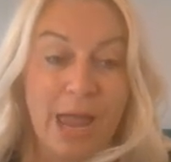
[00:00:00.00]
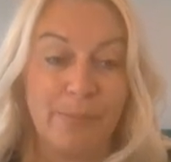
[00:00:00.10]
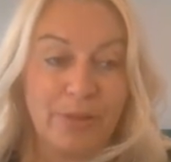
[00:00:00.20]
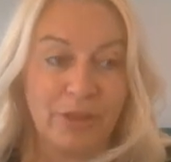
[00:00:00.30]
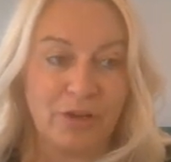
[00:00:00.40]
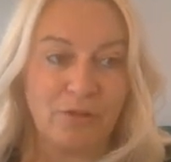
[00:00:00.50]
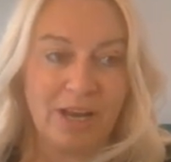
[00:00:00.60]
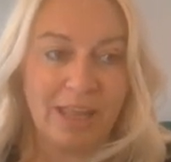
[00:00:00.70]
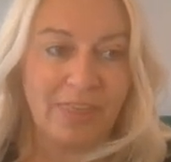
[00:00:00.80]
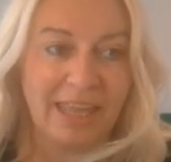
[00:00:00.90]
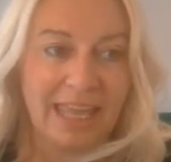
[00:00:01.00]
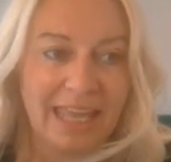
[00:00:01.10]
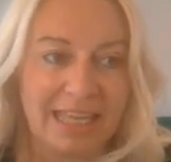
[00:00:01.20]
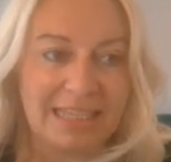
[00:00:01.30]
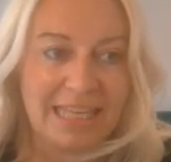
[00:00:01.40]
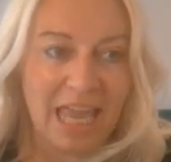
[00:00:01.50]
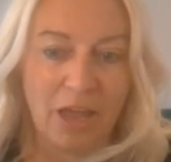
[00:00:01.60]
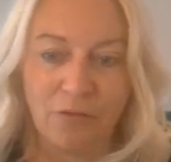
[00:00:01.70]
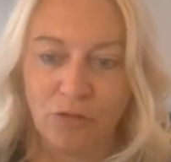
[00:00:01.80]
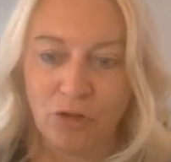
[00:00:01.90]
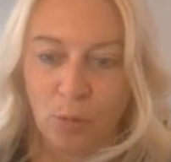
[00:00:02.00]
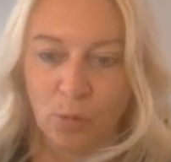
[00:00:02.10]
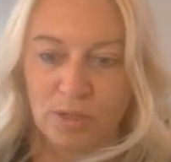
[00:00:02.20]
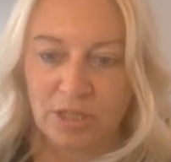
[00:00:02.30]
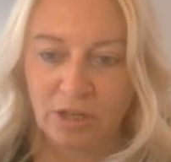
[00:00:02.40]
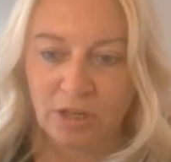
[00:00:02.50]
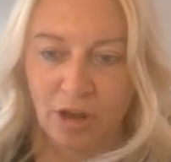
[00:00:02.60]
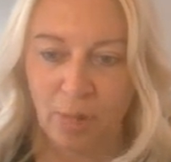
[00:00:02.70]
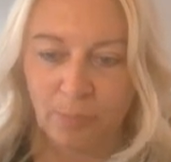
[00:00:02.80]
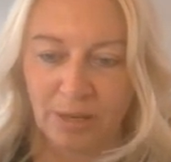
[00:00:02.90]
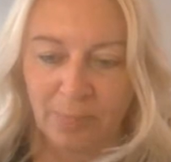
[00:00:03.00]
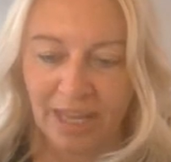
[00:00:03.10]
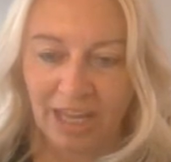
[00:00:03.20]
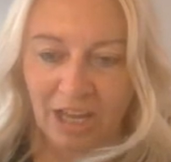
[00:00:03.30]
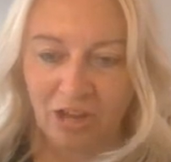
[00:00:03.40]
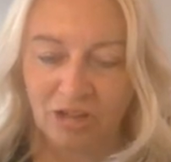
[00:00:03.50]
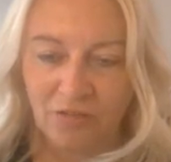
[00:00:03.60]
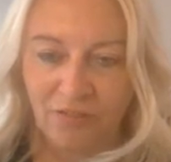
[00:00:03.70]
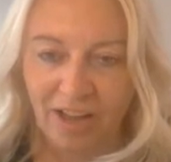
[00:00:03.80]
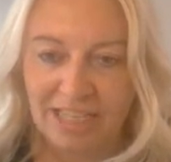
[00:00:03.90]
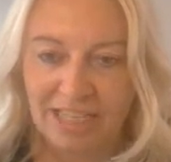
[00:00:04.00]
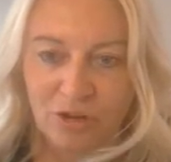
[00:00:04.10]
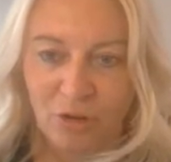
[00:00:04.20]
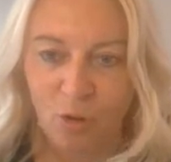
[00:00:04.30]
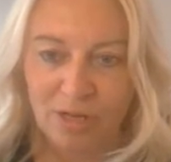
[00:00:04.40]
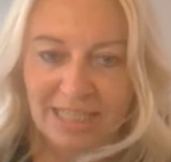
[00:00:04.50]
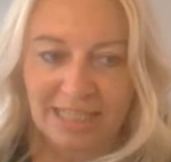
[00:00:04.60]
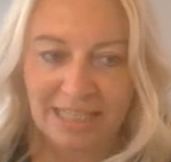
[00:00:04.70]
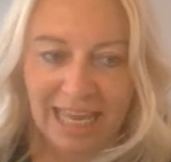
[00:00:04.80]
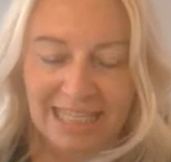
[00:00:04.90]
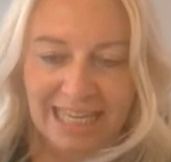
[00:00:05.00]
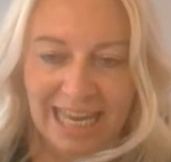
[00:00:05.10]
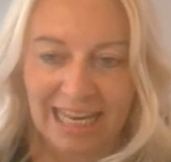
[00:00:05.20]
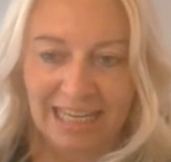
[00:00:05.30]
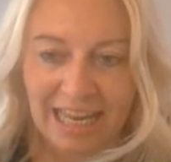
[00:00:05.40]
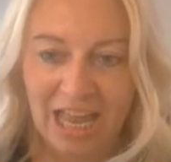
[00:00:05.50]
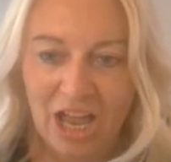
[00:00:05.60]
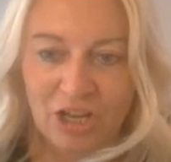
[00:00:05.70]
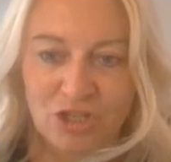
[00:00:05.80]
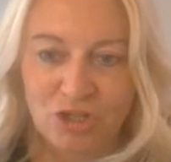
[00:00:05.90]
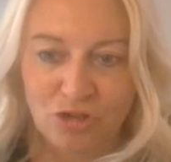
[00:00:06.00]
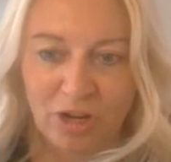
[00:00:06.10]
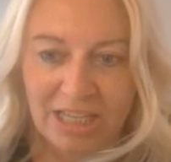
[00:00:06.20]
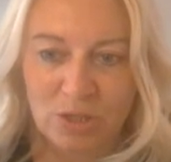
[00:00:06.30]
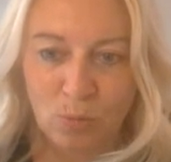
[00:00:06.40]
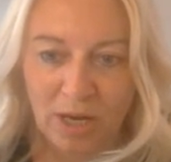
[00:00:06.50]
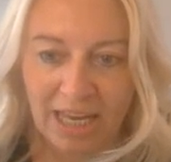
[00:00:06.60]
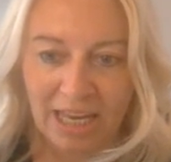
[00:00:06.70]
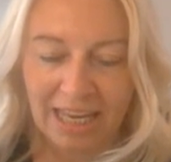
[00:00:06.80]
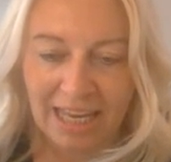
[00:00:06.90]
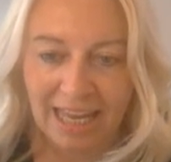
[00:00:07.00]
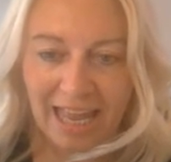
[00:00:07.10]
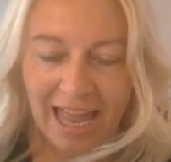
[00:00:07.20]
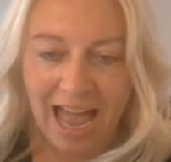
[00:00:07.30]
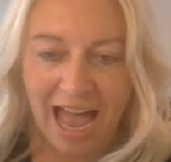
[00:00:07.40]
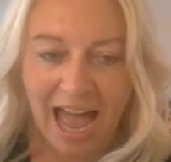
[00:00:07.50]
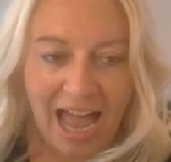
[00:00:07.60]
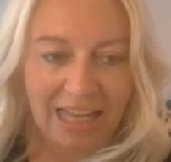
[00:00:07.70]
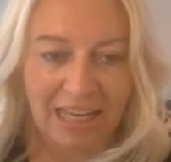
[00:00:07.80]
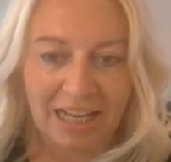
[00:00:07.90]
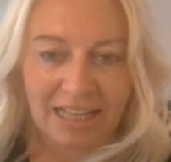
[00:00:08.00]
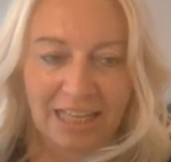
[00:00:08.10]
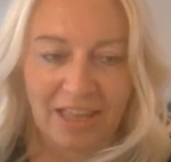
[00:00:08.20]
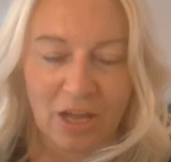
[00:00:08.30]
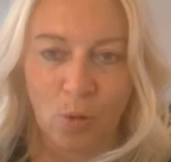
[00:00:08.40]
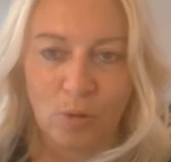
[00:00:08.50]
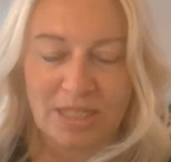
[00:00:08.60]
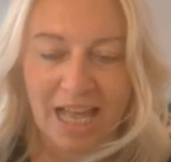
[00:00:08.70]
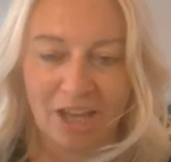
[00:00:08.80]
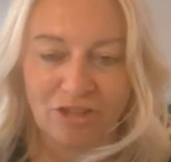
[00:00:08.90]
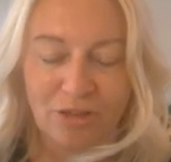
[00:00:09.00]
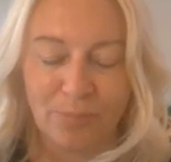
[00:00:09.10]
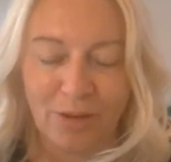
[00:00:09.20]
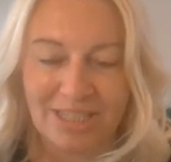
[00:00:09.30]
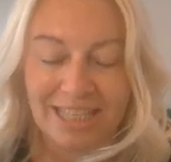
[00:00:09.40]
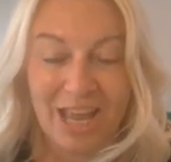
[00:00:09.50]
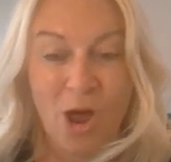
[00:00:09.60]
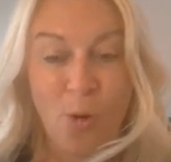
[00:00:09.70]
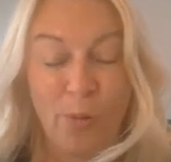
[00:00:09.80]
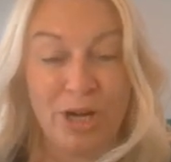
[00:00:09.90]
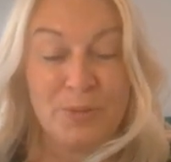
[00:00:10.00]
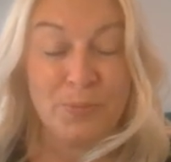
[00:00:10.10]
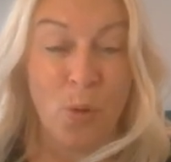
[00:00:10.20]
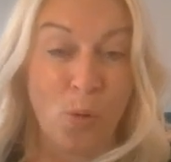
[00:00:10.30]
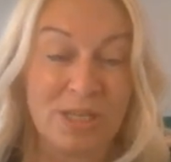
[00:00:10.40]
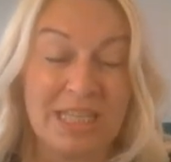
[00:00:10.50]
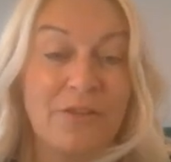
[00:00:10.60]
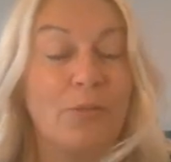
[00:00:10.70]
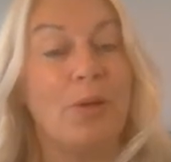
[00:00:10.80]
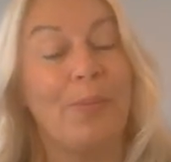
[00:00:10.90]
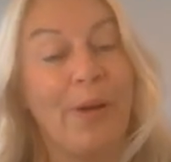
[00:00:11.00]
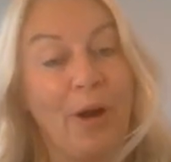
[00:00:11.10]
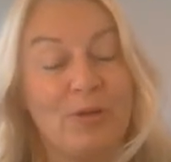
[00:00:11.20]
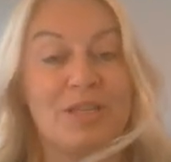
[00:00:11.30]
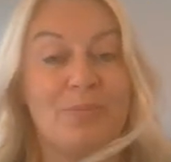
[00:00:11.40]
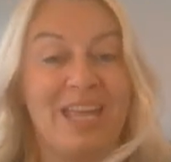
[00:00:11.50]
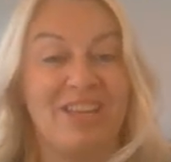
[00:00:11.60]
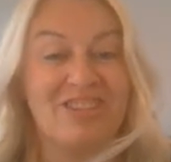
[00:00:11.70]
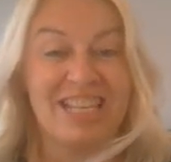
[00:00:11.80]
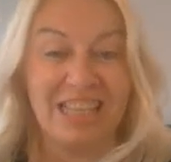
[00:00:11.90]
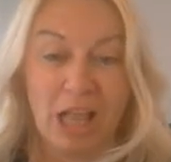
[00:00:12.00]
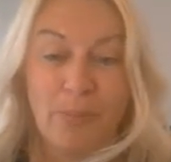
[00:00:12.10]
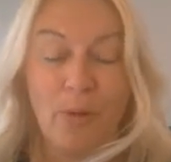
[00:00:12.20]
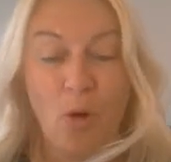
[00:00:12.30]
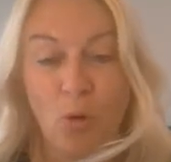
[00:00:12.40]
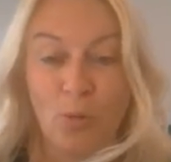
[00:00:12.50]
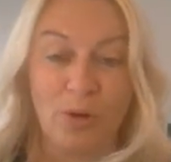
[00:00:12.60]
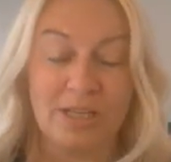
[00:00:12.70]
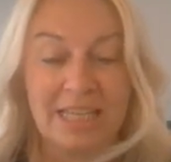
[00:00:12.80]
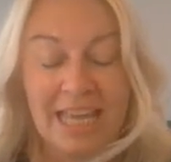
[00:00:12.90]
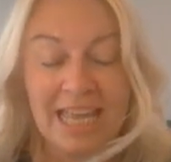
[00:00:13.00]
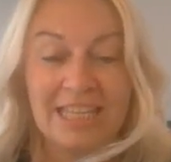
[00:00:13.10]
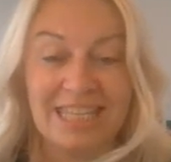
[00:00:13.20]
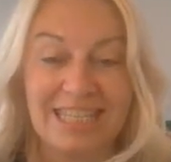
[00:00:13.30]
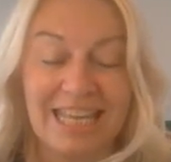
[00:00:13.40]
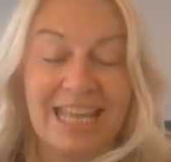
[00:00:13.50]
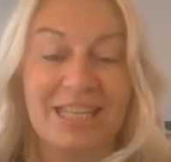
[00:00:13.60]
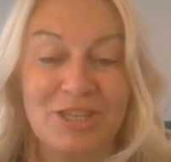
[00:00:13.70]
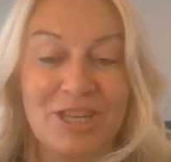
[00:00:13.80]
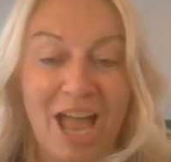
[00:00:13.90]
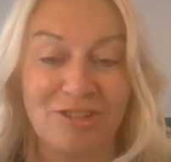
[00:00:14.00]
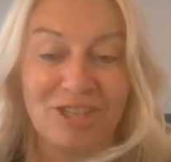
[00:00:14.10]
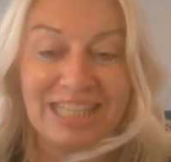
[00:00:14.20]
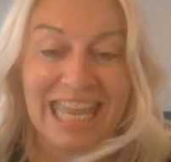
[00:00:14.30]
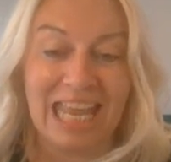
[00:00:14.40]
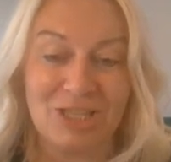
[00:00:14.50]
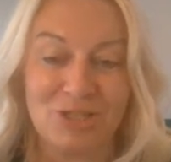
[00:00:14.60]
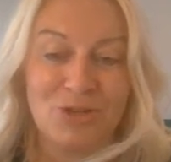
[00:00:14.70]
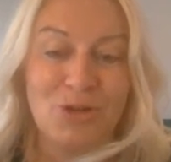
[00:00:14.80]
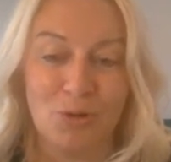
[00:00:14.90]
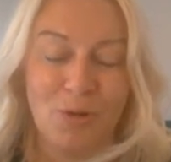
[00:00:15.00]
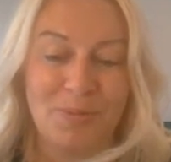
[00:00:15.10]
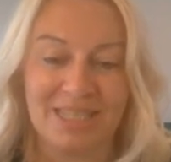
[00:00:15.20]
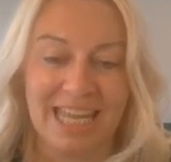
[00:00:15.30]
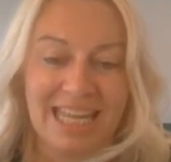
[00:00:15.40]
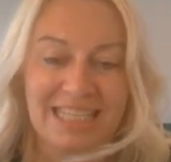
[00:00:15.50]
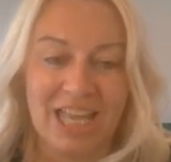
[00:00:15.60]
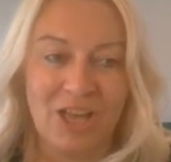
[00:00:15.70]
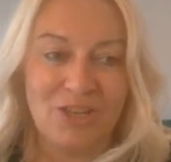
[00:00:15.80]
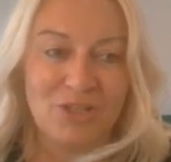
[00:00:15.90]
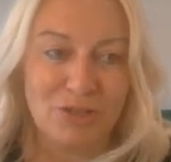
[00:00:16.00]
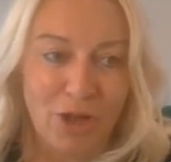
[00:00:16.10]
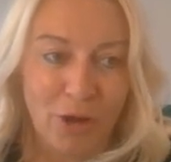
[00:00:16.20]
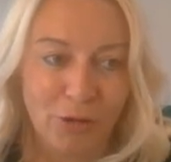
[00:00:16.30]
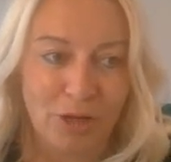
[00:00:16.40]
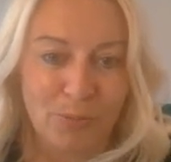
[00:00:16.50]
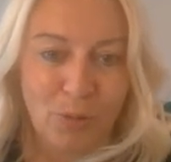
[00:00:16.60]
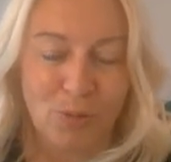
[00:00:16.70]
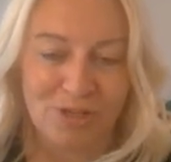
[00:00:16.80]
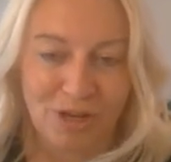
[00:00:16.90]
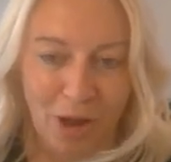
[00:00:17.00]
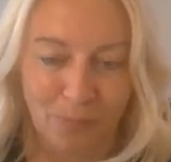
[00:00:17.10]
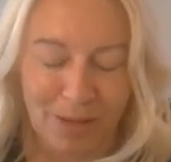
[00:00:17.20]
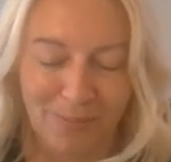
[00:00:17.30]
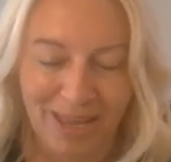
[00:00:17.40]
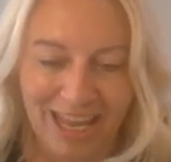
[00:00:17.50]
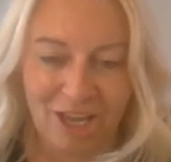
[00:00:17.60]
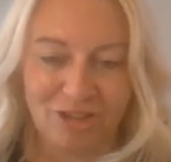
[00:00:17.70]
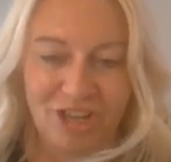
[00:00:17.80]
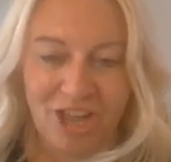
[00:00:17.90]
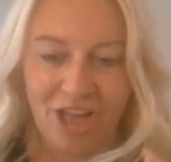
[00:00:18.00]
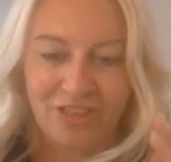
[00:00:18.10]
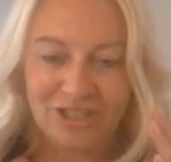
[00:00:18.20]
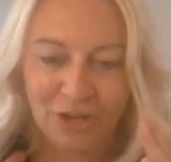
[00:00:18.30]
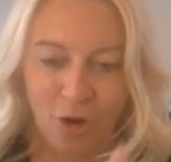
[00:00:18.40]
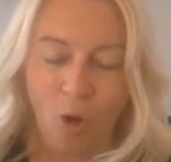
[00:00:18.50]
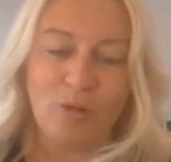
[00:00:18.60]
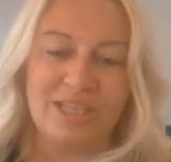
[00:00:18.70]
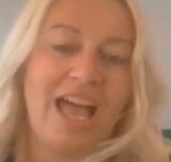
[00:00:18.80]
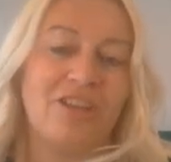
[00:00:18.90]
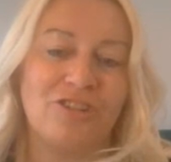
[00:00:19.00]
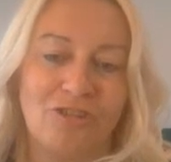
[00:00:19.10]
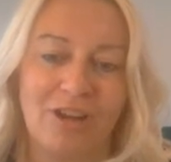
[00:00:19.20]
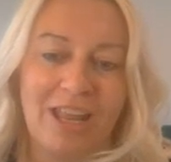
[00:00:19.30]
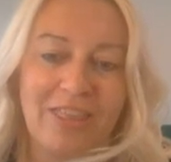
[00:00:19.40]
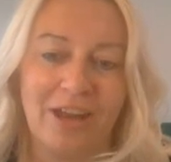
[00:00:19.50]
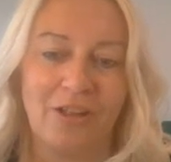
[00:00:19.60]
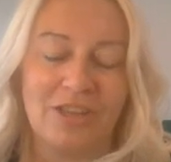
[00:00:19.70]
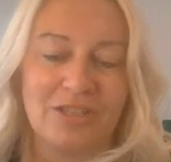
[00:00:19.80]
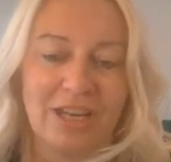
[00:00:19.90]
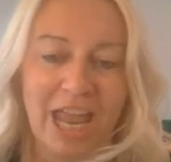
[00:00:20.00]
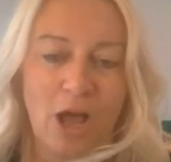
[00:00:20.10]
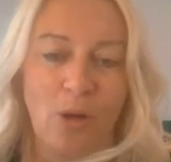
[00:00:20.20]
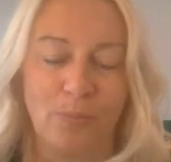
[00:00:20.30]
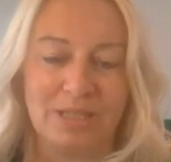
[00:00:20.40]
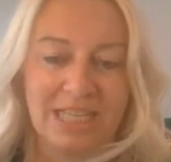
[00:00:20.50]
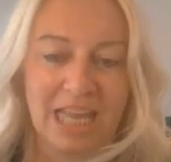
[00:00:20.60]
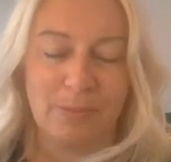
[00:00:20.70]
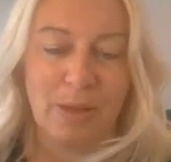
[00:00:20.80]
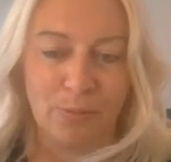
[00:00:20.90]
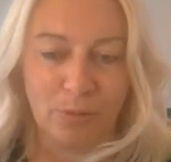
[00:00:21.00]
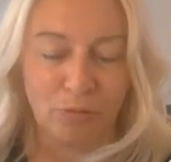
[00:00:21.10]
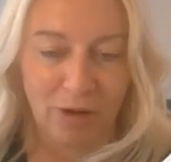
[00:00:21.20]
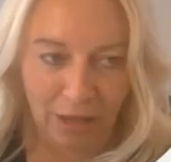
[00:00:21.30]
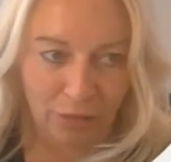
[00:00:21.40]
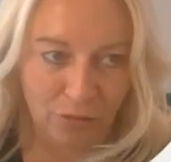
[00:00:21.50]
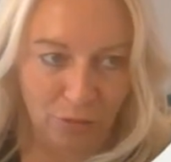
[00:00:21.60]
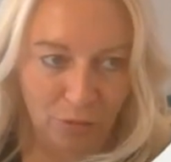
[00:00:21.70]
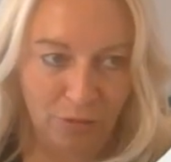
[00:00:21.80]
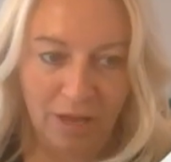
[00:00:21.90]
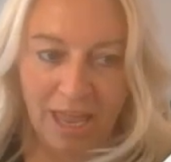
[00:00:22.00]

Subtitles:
But the great thing is, if you're posting on your company page, if I see your content, straight away, I can click that call to action button. Whereas posting from your personal page is a little bit awkward to actually get to your website. So now you can post on your company page. There's a call to action right there that's going to help take people right through.